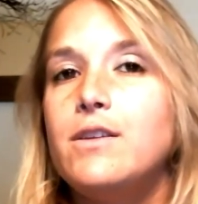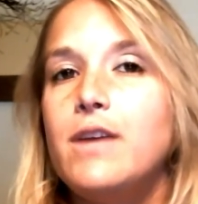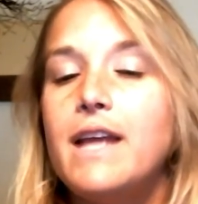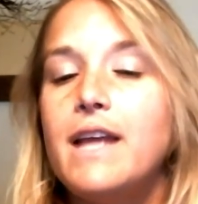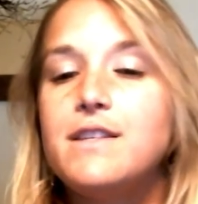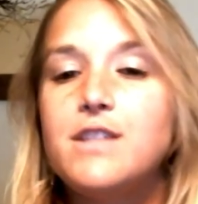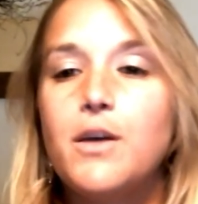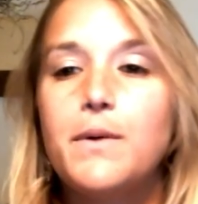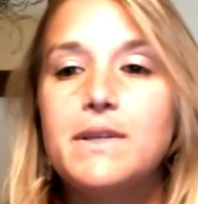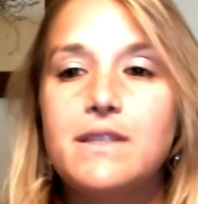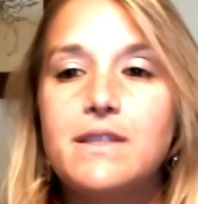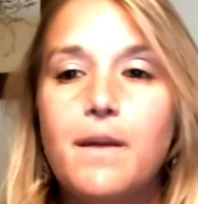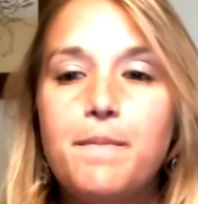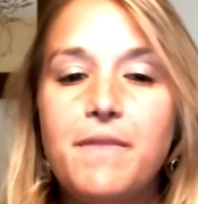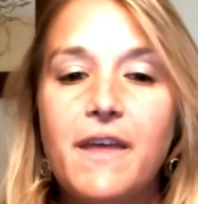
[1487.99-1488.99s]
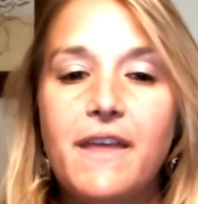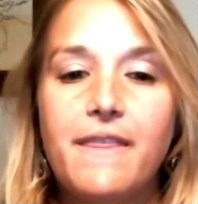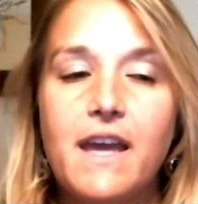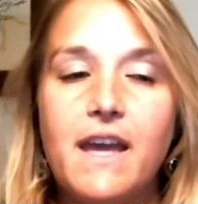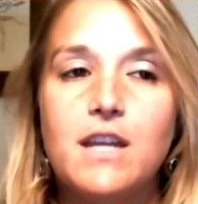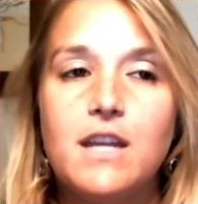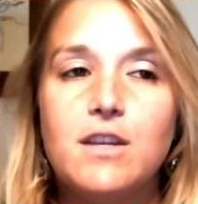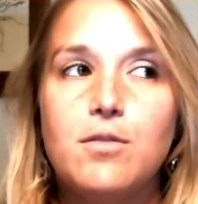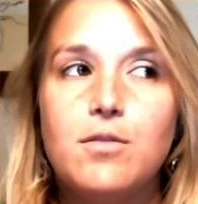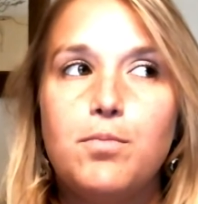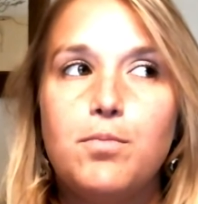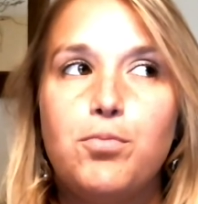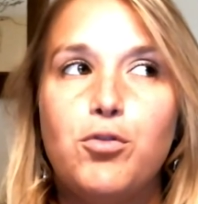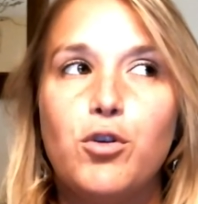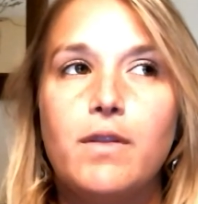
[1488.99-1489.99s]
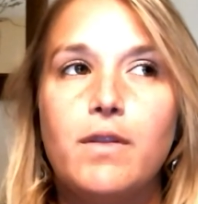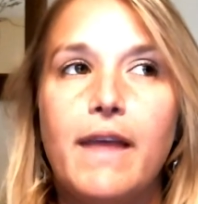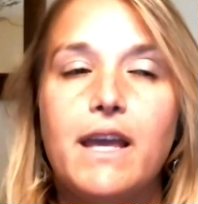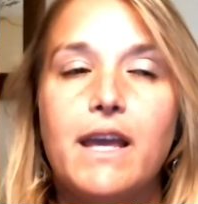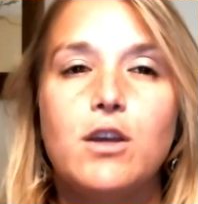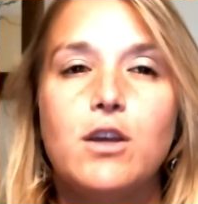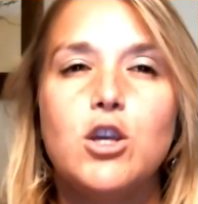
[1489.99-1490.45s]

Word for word: It's so it's something that like